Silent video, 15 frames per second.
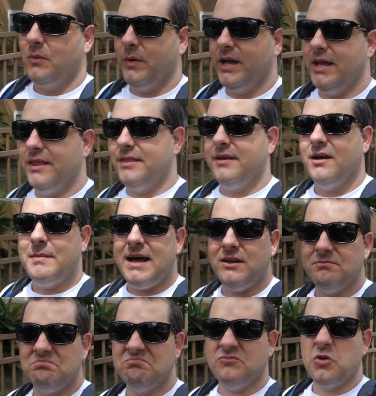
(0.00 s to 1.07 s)
with about
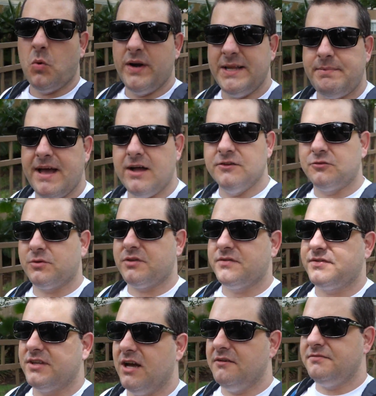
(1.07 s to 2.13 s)
20 pounds worth of
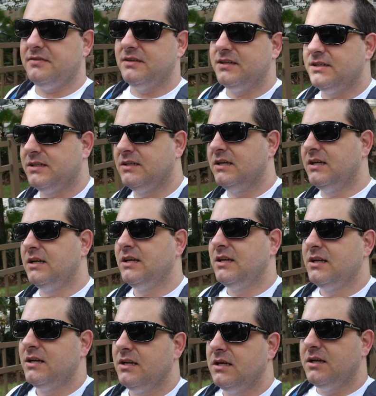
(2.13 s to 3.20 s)

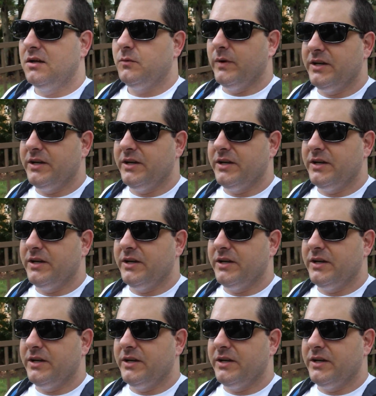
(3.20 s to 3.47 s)
stuff,